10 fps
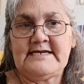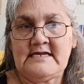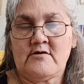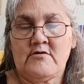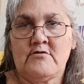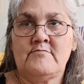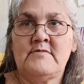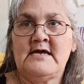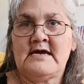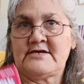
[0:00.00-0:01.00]
at home.
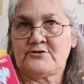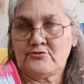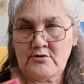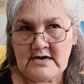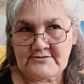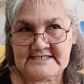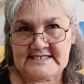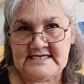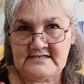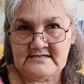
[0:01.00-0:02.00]
I don't go out to
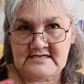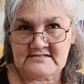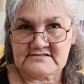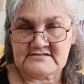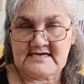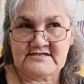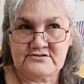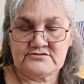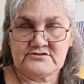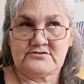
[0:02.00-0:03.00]
eat as I
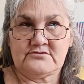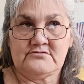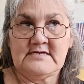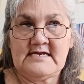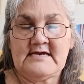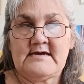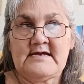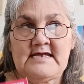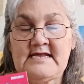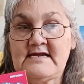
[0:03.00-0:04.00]
used to.
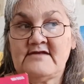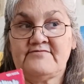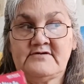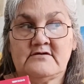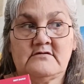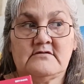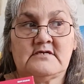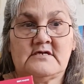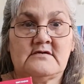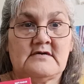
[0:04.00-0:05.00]
And I
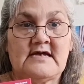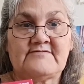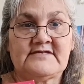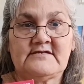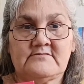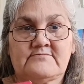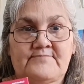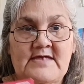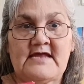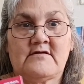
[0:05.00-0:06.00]
think
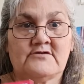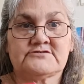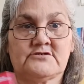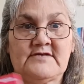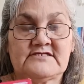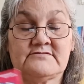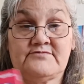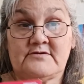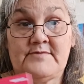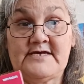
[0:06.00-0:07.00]
that also makes me
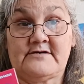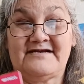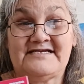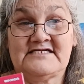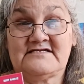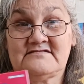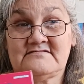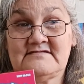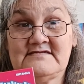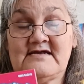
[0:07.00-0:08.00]
feel better. And
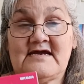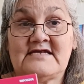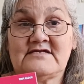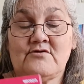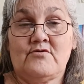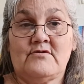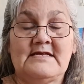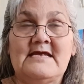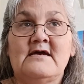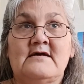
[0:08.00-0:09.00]
I go,
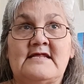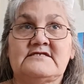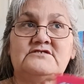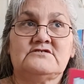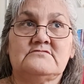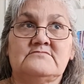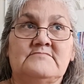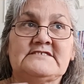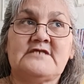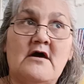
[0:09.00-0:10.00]
like
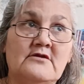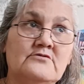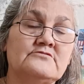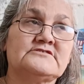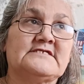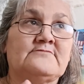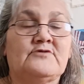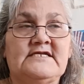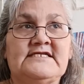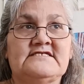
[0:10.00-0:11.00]
McDonald's and
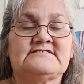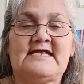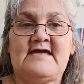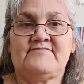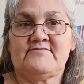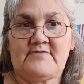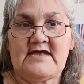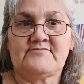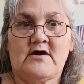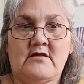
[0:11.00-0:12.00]
Wendy's, they have the
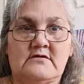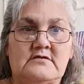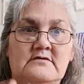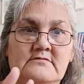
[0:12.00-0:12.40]
$5